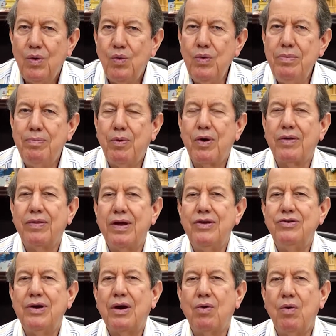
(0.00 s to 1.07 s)
What's important
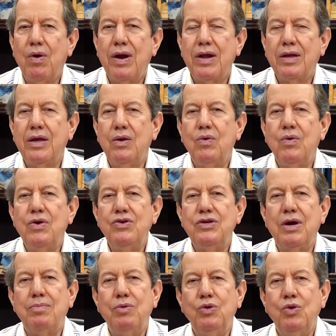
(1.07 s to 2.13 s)
now is that where
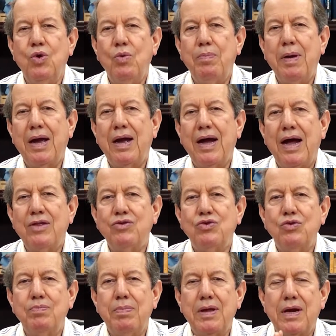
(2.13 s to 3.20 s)
sin abounded, grace
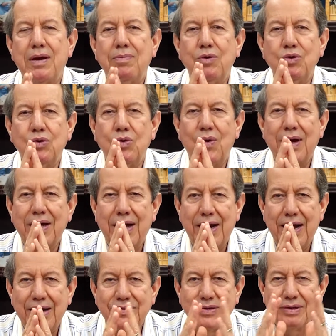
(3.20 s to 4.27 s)
abounded much
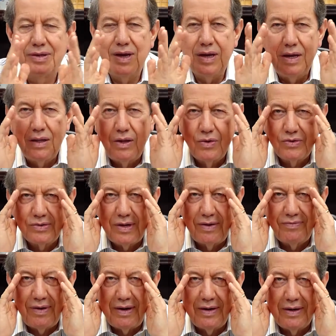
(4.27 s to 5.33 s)
more. What is God
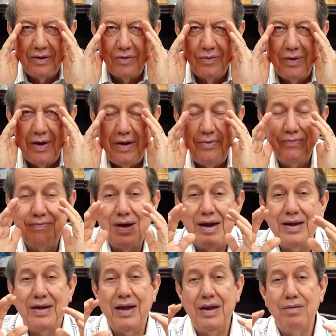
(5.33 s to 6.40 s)
speaking here? He is
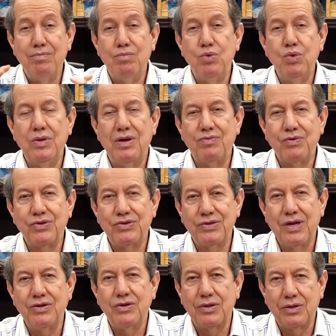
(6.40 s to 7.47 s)
saying that he
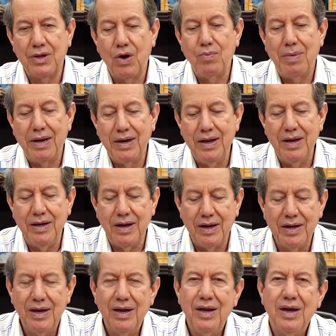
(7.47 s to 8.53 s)
changes you in such a
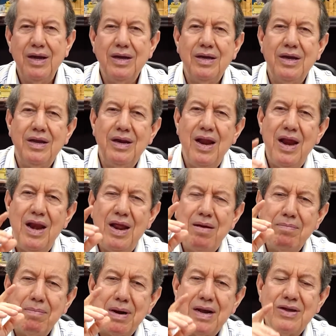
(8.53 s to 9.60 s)
way that you
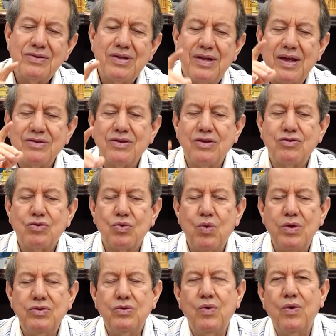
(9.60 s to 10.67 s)
won't even have
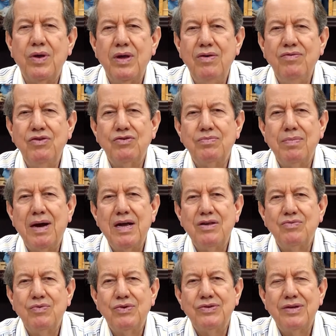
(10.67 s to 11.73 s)
memories of those
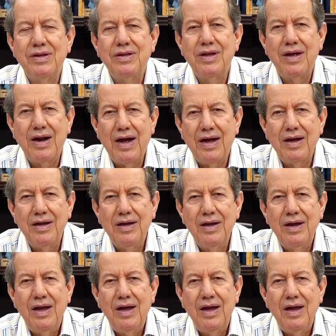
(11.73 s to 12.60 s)
horrible things.